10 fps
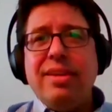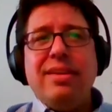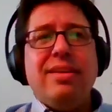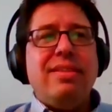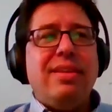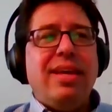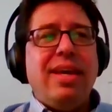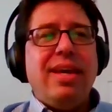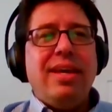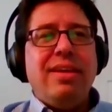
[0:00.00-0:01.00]
at the end of
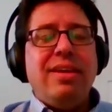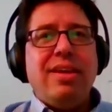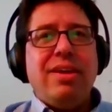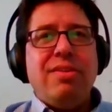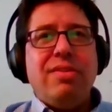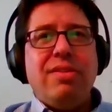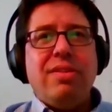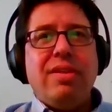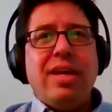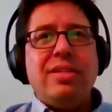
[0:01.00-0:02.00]
the day,
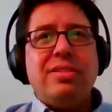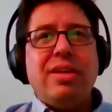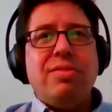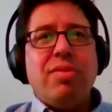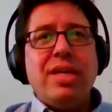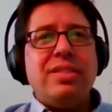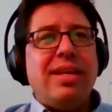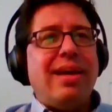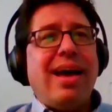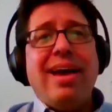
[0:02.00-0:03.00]
as a
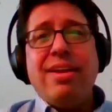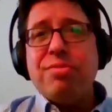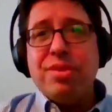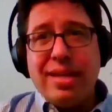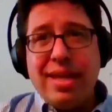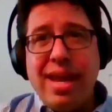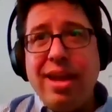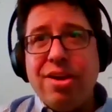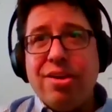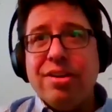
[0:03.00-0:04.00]
resident, I don't
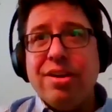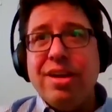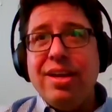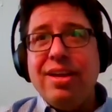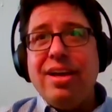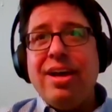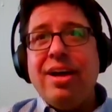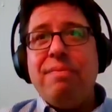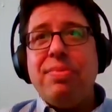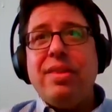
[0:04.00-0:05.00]
really care.
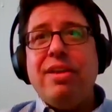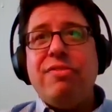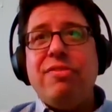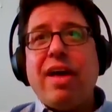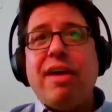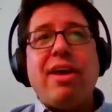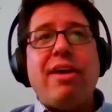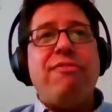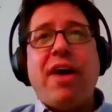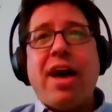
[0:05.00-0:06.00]
If
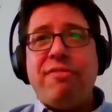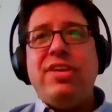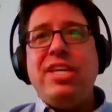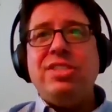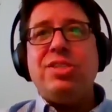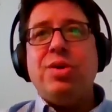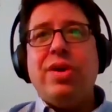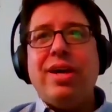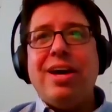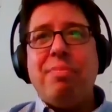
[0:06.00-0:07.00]
I've got 5
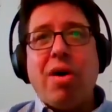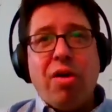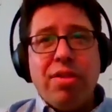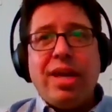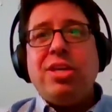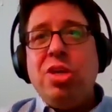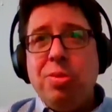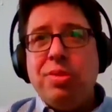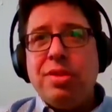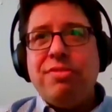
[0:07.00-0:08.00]
fees going up, all
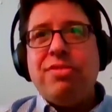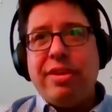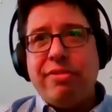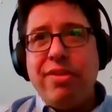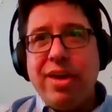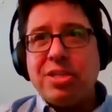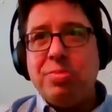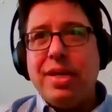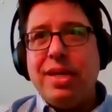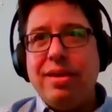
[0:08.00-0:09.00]
that cumulatively
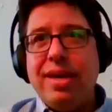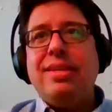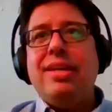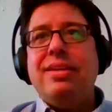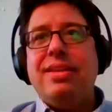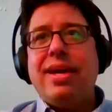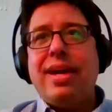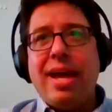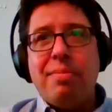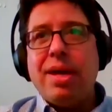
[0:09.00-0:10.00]
affects me at the
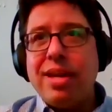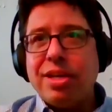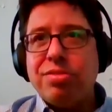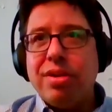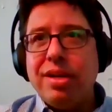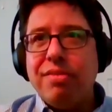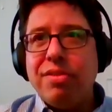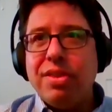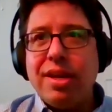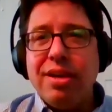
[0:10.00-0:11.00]
end of the day and my tax
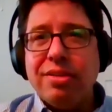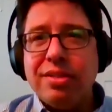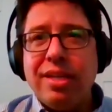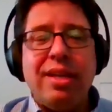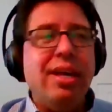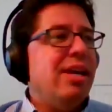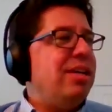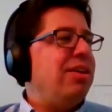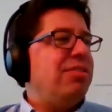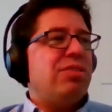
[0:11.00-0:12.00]
rate and everything else.
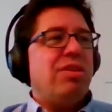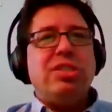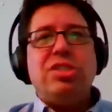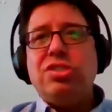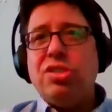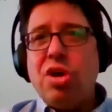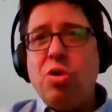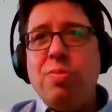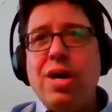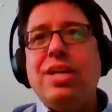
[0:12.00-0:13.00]
And, there's only
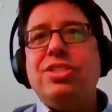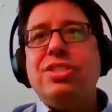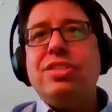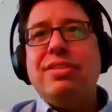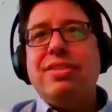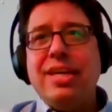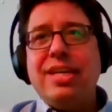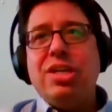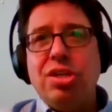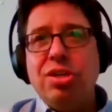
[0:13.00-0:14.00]
so much
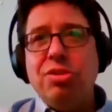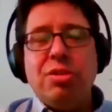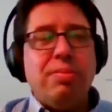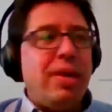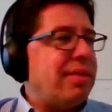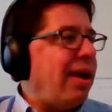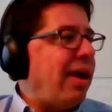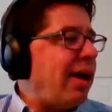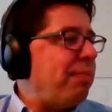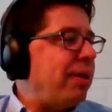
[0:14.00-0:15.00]
they can do to
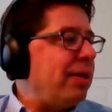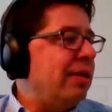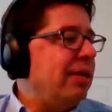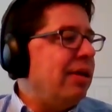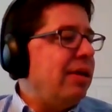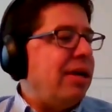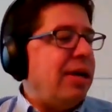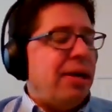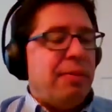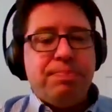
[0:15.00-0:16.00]
make that
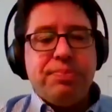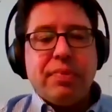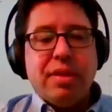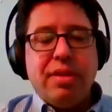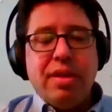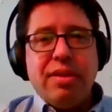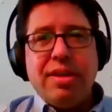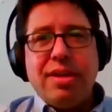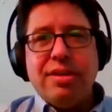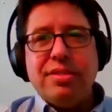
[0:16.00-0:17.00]
happen.
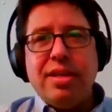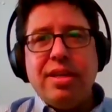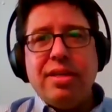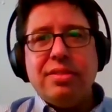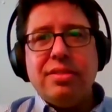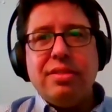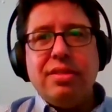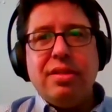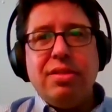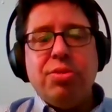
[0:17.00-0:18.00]
The other thing I'll say
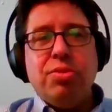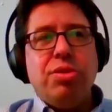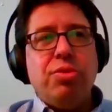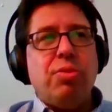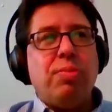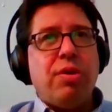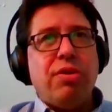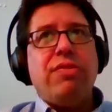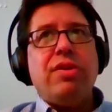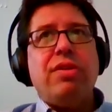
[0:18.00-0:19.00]
is you
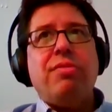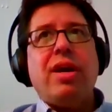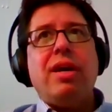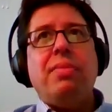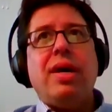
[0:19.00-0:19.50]
were perfectly